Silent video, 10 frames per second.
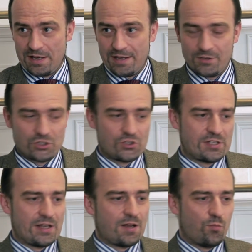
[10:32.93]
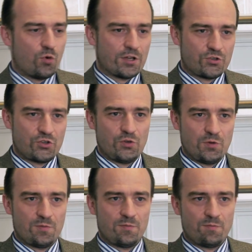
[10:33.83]
And just to set up one or
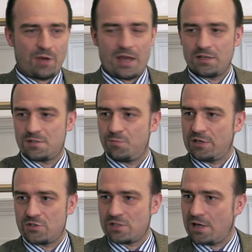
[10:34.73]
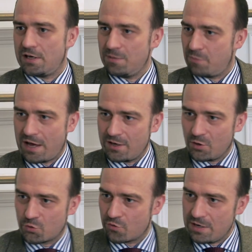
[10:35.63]
two banks, big society bank or
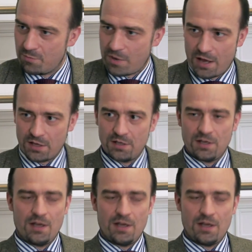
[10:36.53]
green bank,